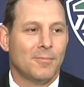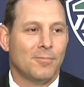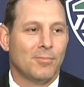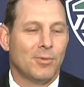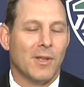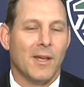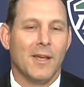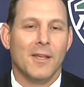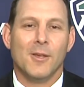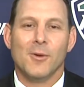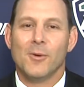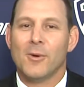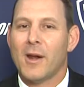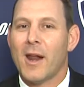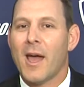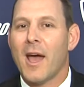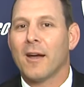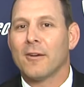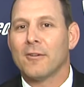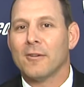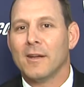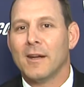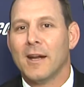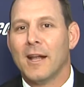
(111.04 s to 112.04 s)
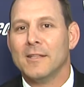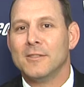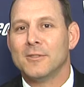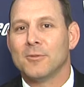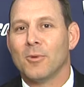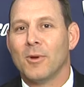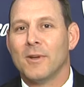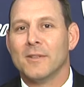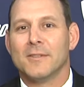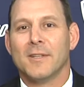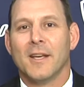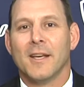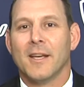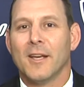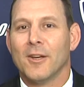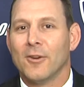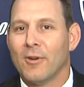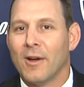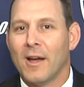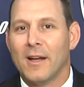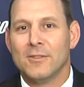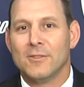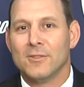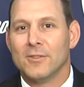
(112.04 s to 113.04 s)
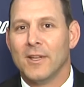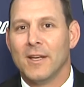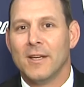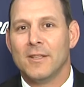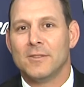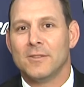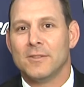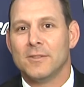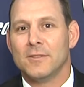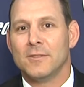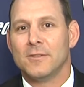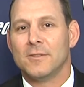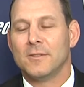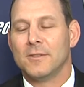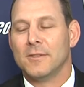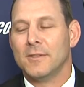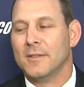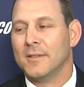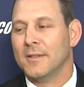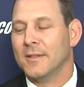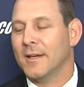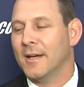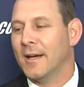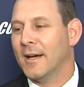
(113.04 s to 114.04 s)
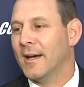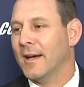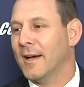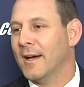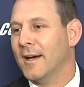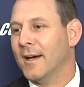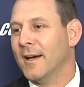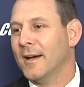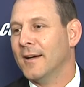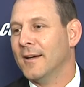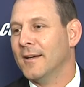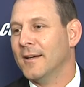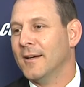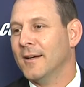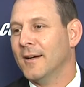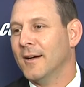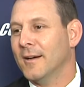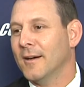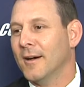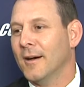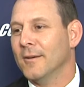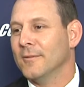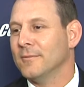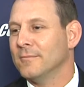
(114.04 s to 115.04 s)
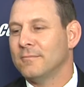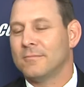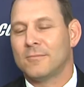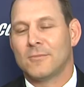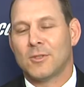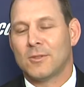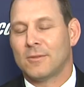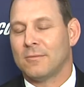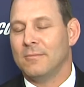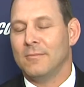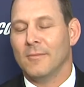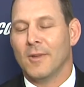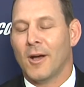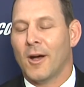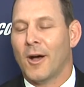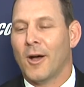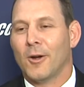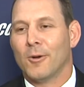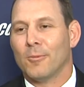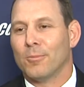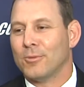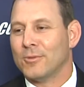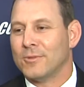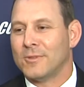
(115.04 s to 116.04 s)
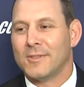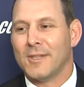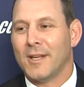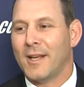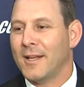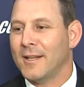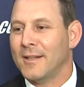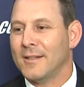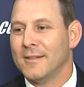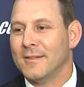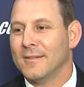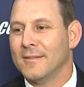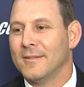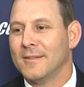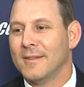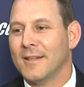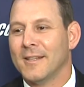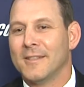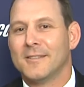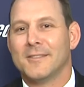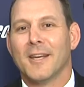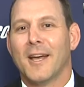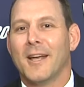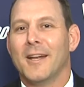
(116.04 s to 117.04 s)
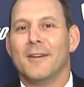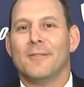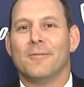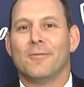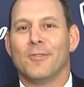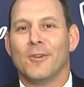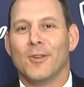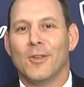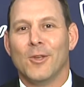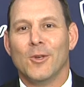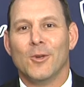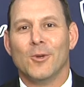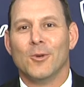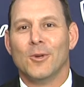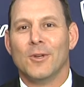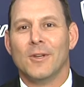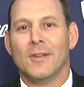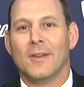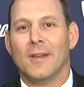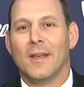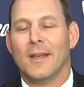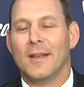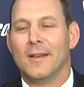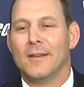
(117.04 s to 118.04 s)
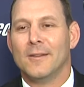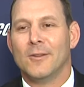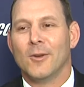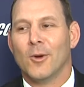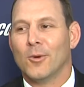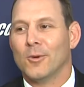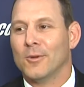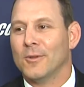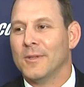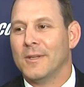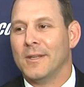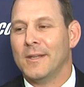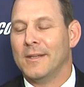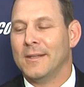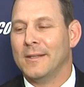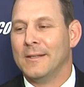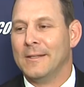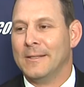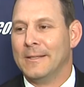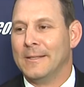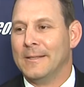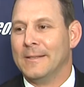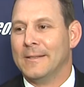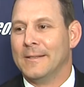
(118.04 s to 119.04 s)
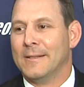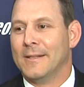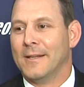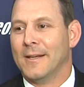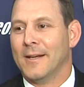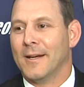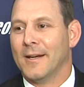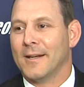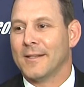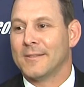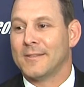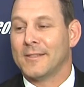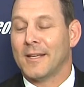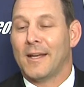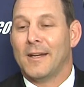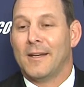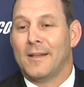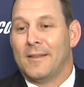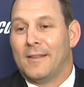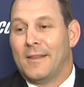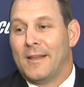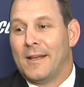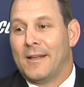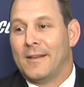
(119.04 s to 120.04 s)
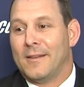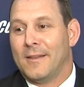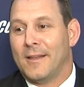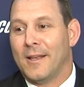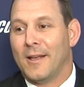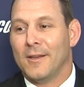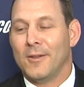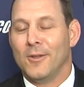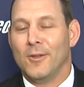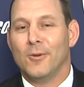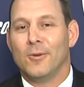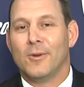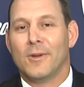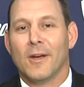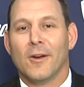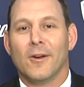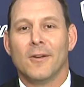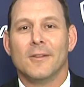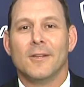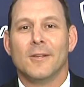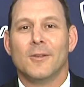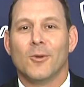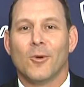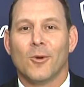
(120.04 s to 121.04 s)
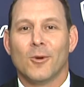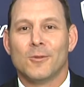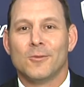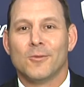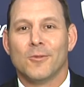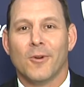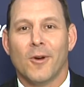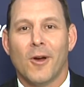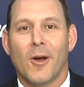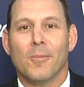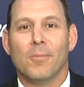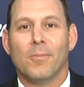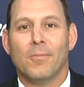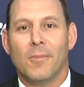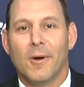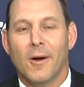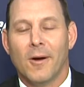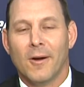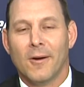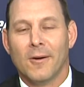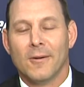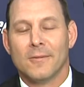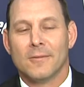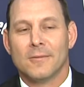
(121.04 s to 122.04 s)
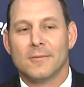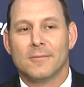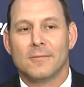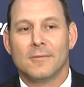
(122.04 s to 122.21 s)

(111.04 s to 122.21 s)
play you at Akron, I just want to say congratulations. 100% excited for you and totally excited that you carried the torch for our